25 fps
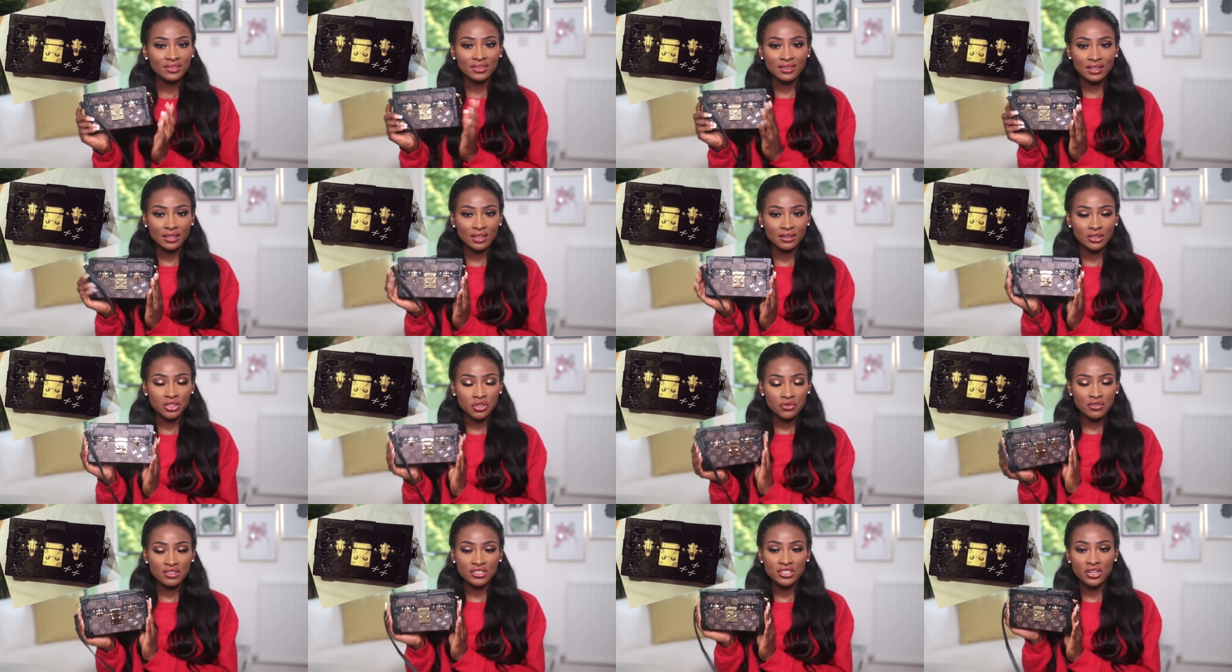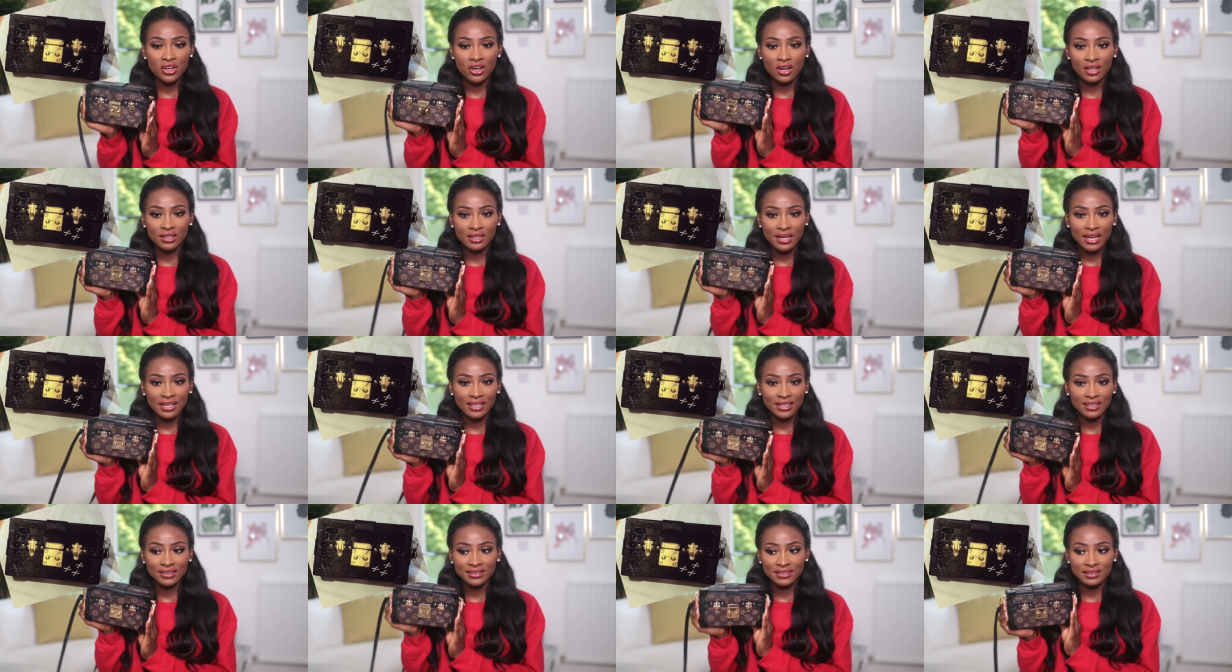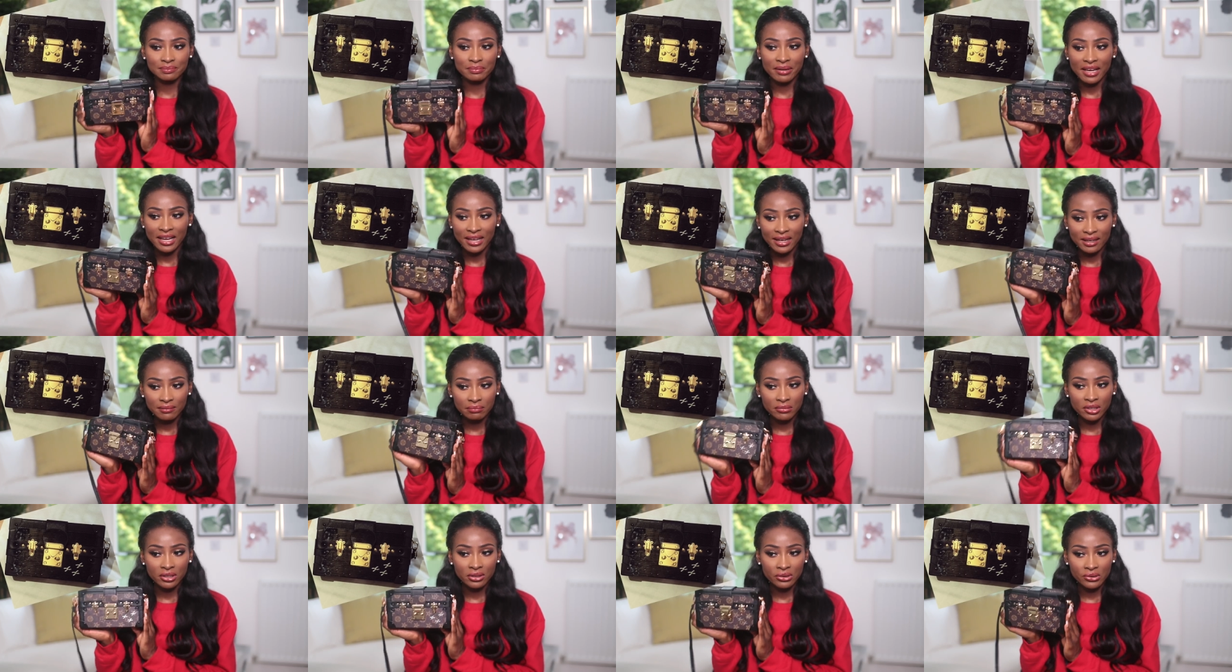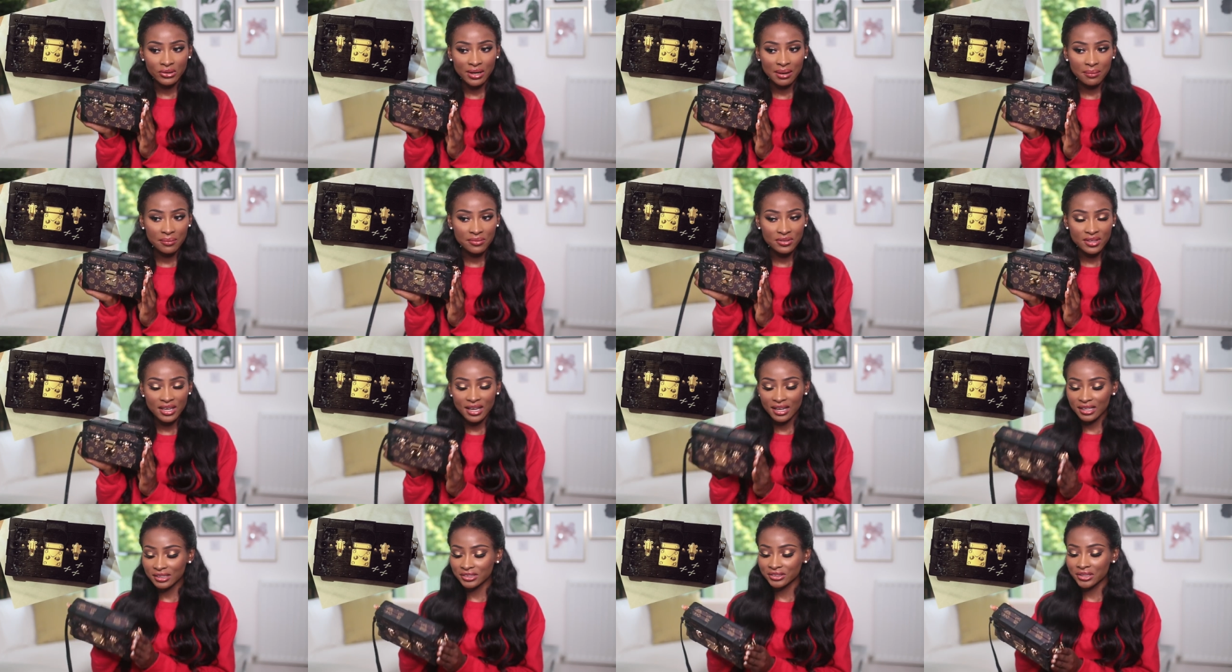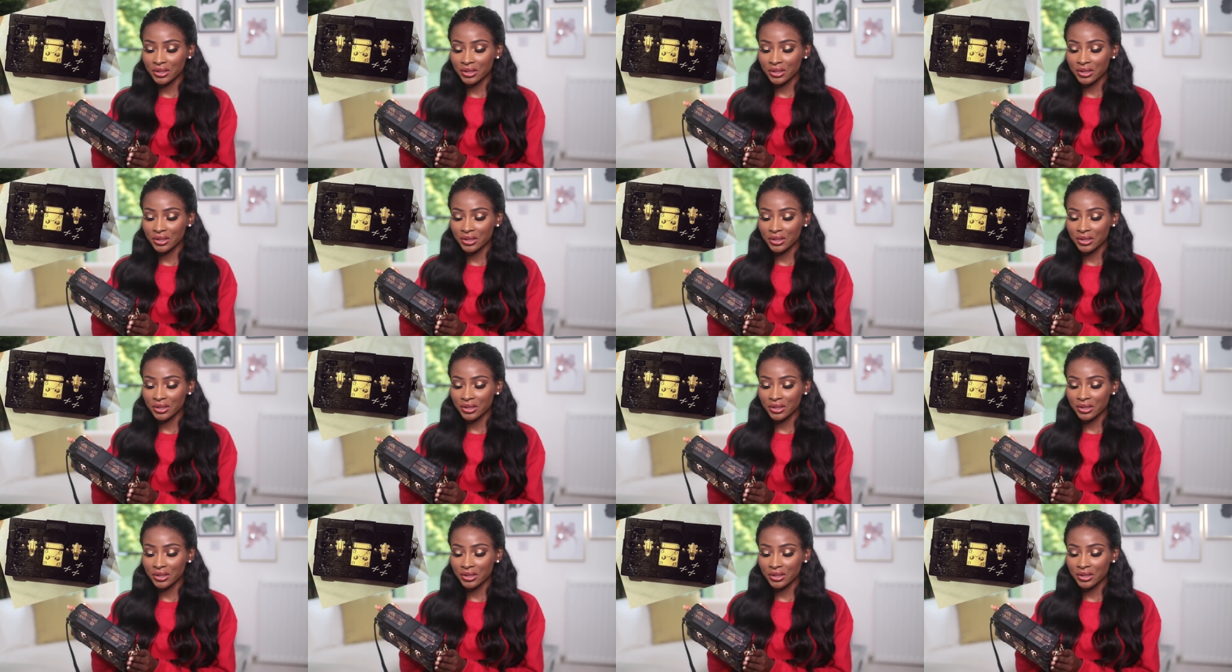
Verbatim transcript: the Louis Vuitton like inspired monogram thing